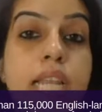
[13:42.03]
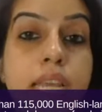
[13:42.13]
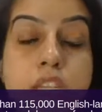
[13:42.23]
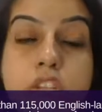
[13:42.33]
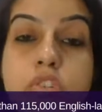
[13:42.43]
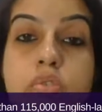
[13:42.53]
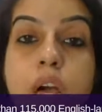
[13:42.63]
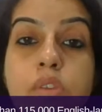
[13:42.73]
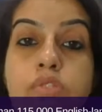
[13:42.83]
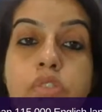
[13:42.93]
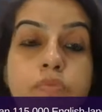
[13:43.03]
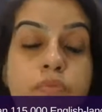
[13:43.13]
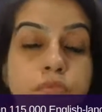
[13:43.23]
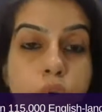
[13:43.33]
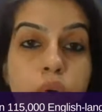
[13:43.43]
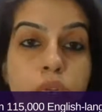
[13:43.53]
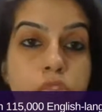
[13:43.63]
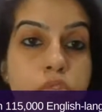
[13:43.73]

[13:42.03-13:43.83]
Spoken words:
late 2004.